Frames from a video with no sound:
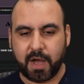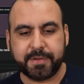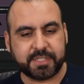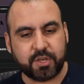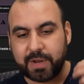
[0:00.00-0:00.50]

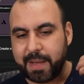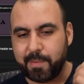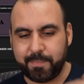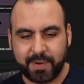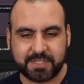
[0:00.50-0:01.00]
Obviously, you would have
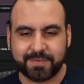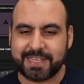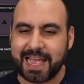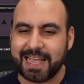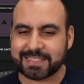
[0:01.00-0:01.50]
a bunch
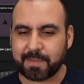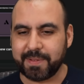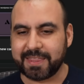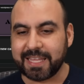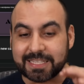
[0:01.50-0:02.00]
of tasks,
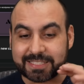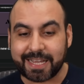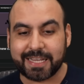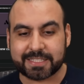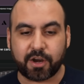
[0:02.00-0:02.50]
but these
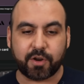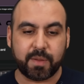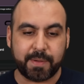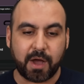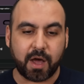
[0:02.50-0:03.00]
tasks are going
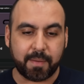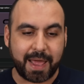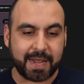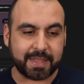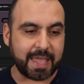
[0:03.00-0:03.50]
to be
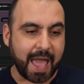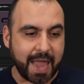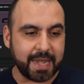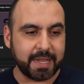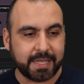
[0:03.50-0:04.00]
automatically
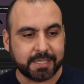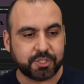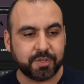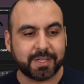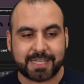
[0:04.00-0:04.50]
added
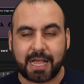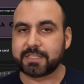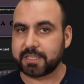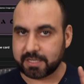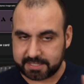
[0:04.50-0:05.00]
into the
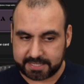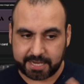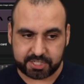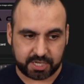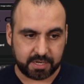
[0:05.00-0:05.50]
task
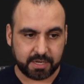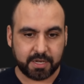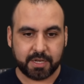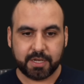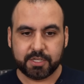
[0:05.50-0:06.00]
section.
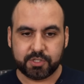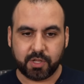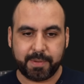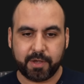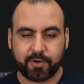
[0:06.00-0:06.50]
So
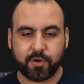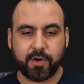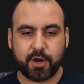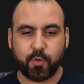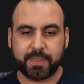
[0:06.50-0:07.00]
let me go
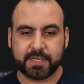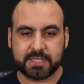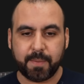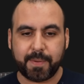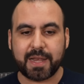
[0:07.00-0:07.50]
ahead and open this
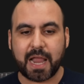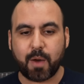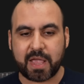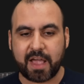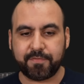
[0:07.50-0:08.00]
up. And now
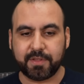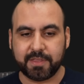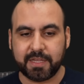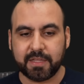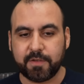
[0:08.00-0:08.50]
we have
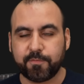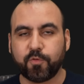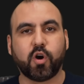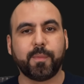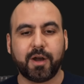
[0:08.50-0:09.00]
neatly
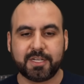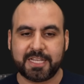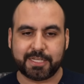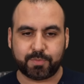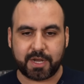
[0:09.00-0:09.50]
formed our
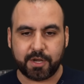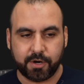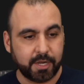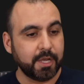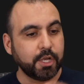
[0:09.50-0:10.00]
task right
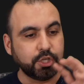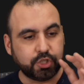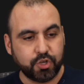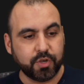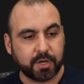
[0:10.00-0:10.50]
here.
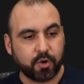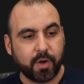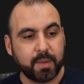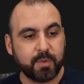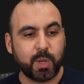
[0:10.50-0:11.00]
So you can go
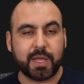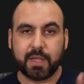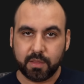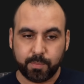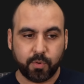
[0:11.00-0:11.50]
ahead and view it
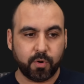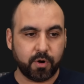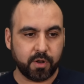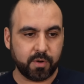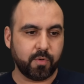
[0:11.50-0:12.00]
in the
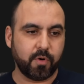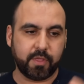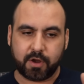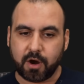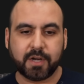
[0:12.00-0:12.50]
board or
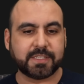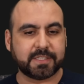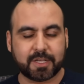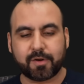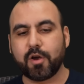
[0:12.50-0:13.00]
the cards,
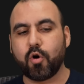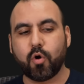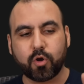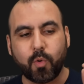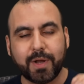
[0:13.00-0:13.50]
etc.,
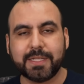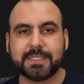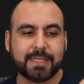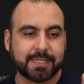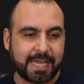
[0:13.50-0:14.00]
or go
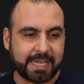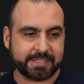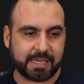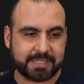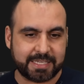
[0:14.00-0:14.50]
into the
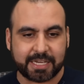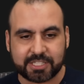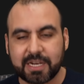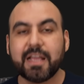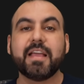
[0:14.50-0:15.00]
task
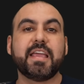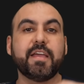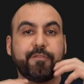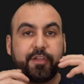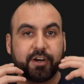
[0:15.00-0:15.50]
section
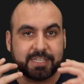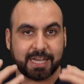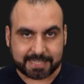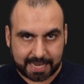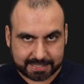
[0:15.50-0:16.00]
if there's
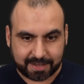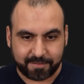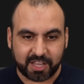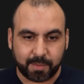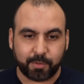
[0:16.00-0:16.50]
a task
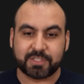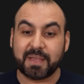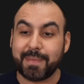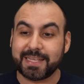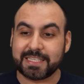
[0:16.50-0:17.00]
available. So
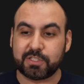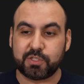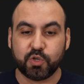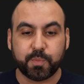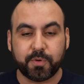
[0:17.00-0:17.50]
it makes it
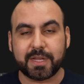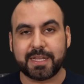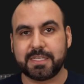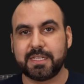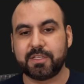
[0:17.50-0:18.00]
super
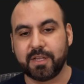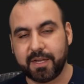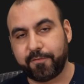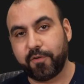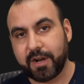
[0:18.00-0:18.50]
easy
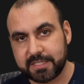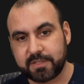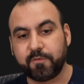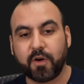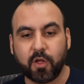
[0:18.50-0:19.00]
uh, for us
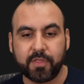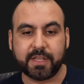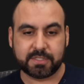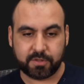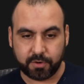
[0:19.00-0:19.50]
to follow
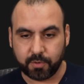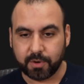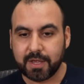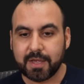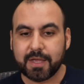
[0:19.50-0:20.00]
this through.
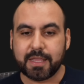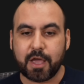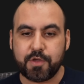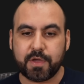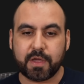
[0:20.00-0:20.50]

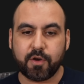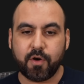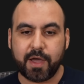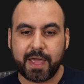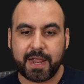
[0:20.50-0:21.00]
Now you can
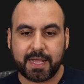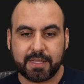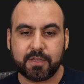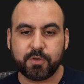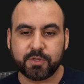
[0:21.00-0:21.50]
go ahead
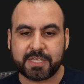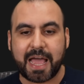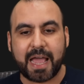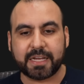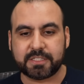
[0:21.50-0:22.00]
and use
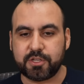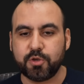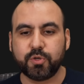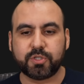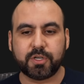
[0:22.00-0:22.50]
tags,
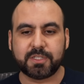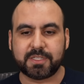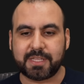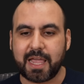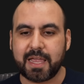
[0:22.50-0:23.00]
users,
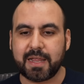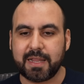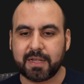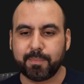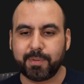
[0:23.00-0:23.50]
date,
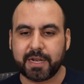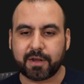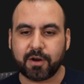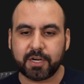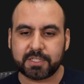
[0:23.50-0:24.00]
and
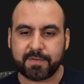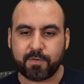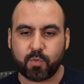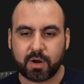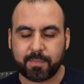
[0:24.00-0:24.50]
incompleted cards if
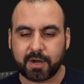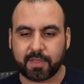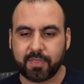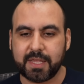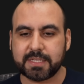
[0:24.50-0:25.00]
you want to mark
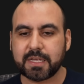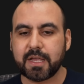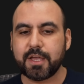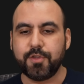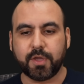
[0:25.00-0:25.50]
this.
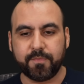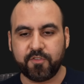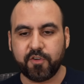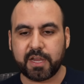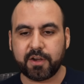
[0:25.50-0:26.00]
You can
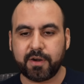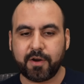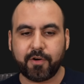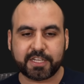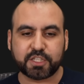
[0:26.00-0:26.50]
view it here
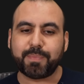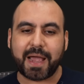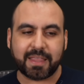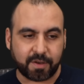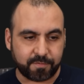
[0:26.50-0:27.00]
or
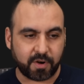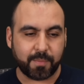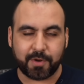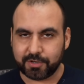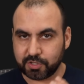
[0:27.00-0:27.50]
expand it
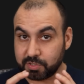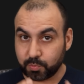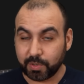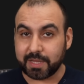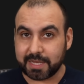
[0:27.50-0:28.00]
from here. So it's a
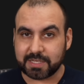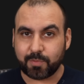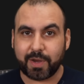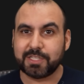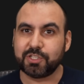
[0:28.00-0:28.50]
really easy
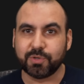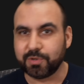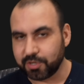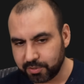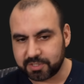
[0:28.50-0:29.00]
way
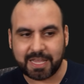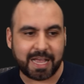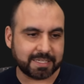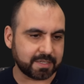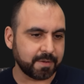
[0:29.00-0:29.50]
to use
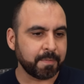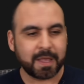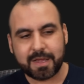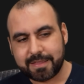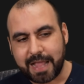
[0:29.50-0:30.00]
tasks.
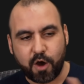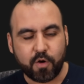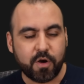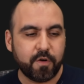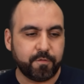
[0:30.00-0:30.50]

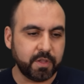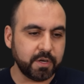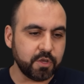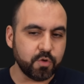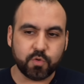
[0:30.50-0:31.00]
Now, for the
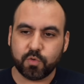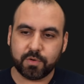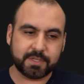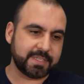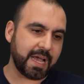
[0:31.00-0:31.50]
new
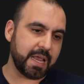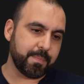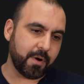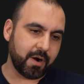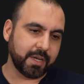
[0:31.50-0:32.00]

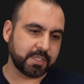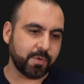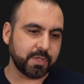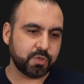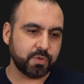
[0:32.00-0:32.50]
sidebar, let's
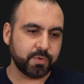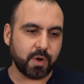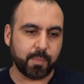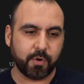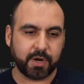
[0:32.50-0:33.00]
go
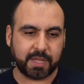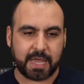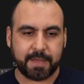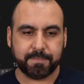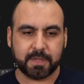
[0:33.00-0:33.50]
into a board
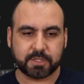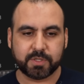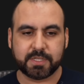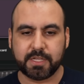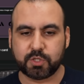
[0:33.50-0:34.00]
again. Let's go
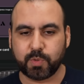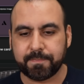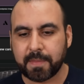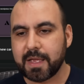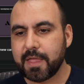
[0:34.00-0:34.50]
into this one.